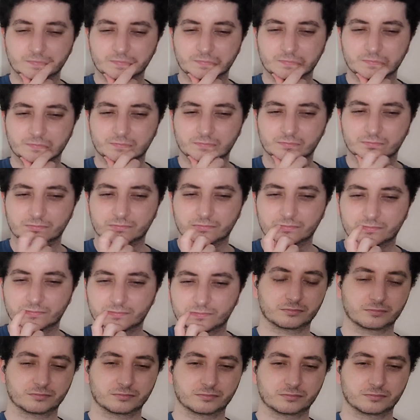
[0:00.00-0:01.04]
How does that work out?
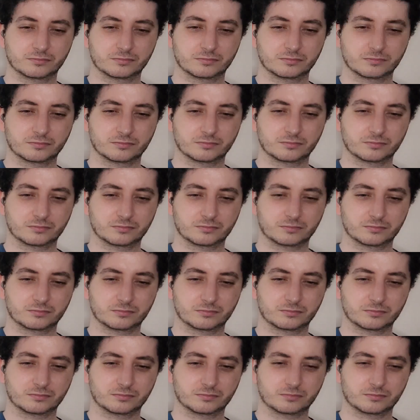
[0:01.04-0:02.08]
That is
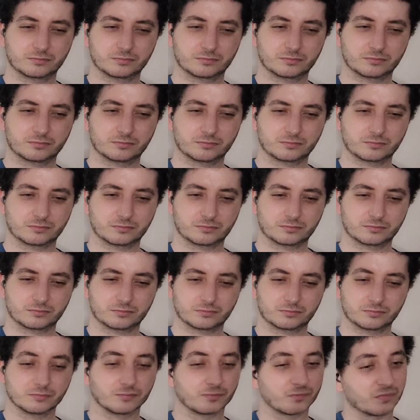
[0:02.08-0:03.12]
not real.
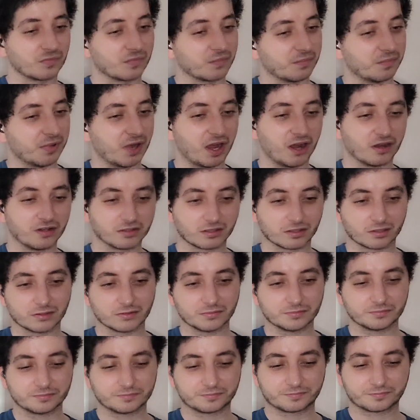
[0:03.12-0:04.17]
Is that real? Apparently.
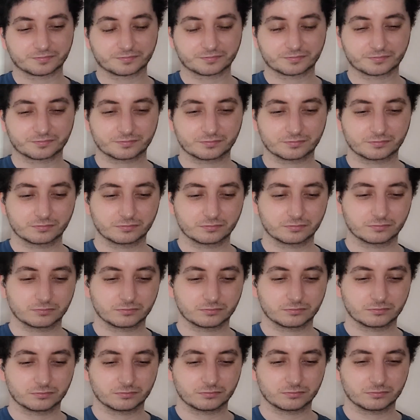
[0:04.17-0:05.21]

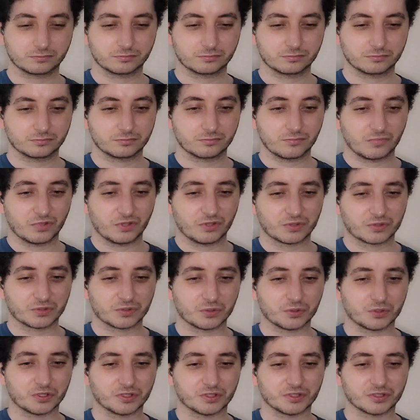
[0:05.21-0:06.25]
Is it Excalibur?
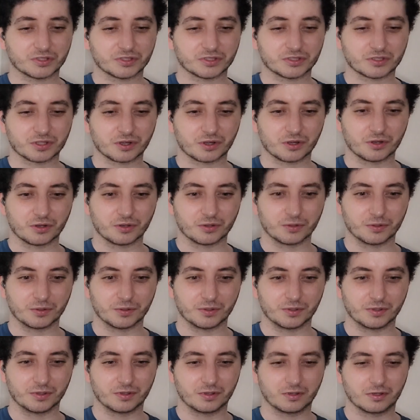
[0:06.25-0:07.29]
Sword of the Stone.
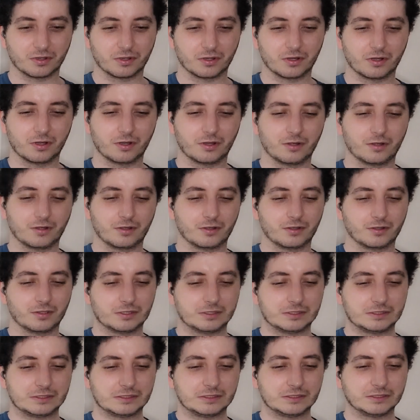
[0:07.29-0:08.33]
No.
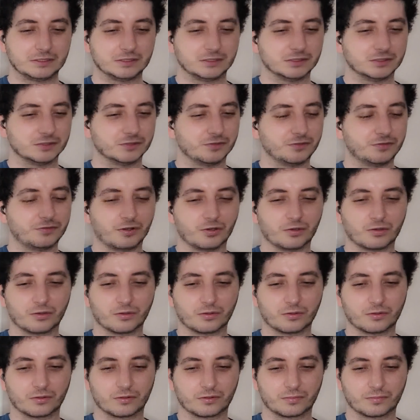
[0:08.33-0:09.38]

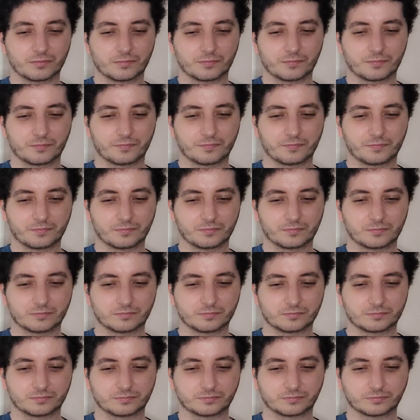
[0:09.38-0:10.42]
Focal.
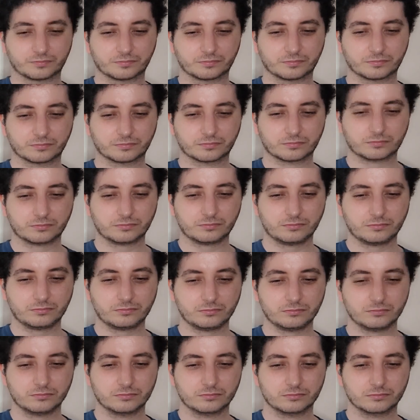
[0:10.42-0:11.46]
Is the sword of Brunswick.